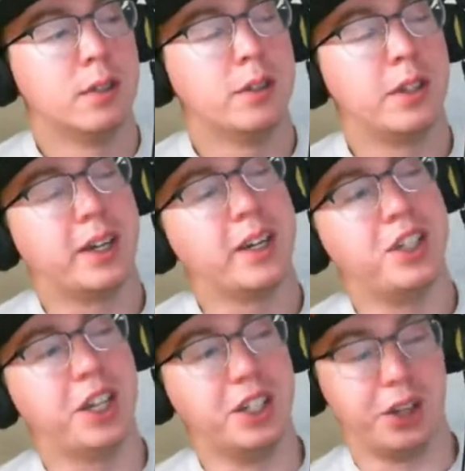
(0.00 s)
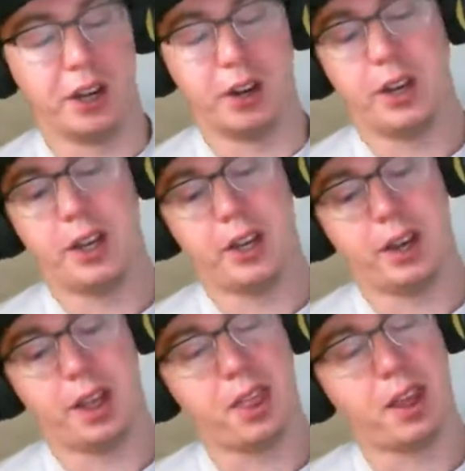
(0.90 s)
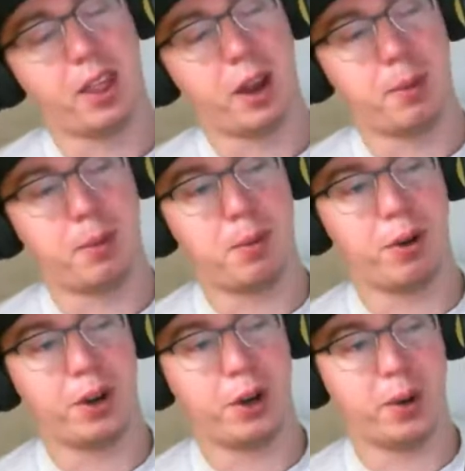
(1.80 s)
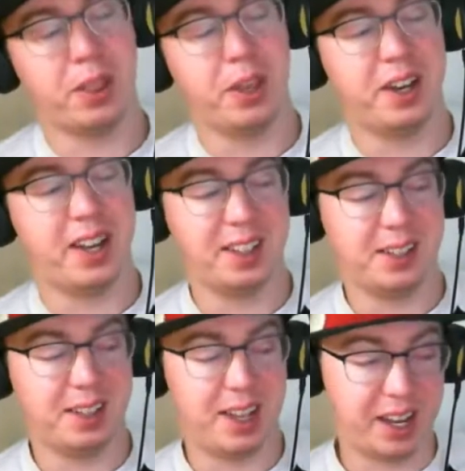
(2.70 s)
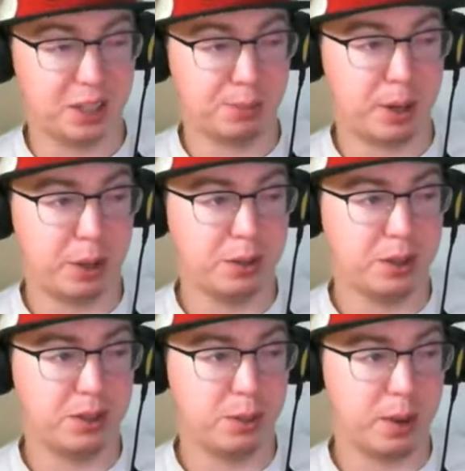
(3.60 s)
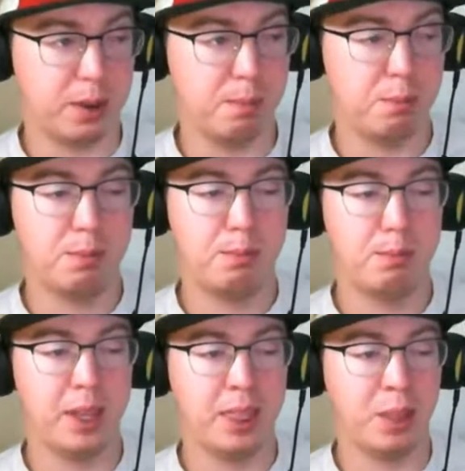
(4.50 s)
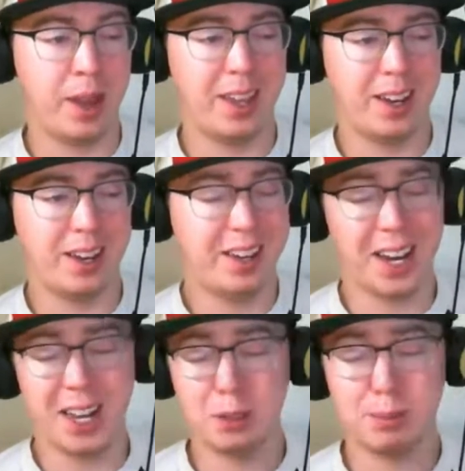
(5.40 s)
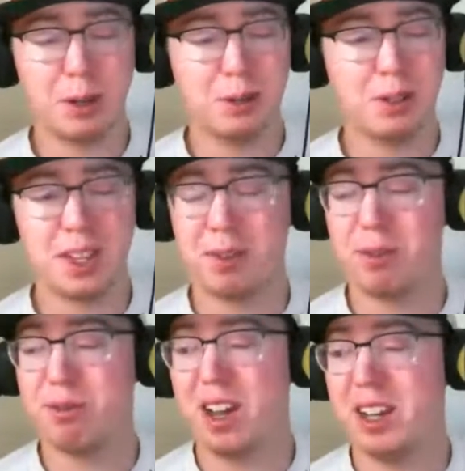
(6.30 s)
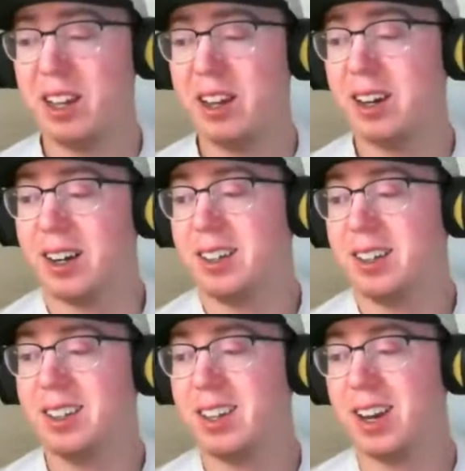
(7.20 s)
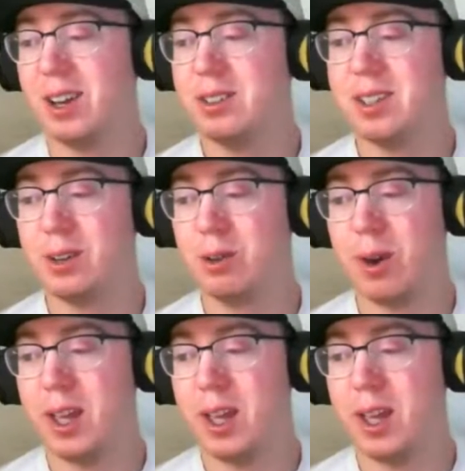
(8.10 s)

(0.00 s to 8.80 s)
Not going to change your year, and I think a lot of people are annoyed that Danny Espinosa is the one in the way, and Danny Espinosa's having a fine year. He's not great.